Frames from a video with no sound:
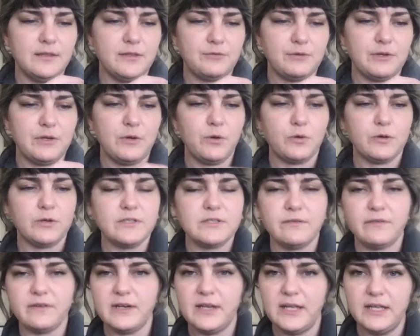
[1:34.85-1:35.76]
3/4
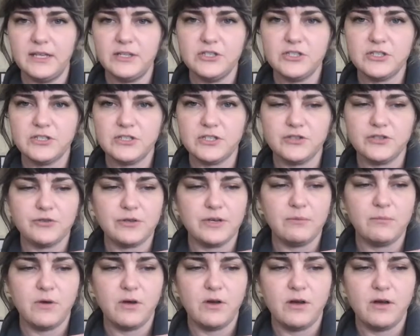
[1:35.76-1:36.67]
of an inch to
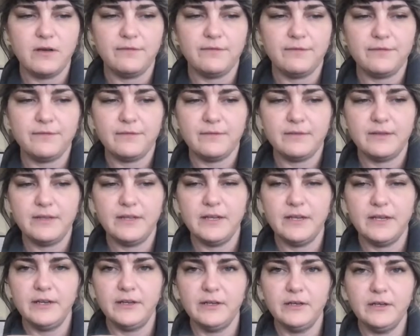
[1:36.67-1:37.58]
trim off
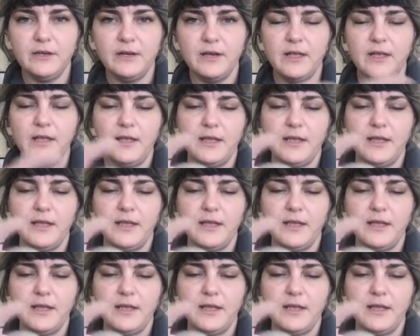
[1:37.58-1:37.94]
here,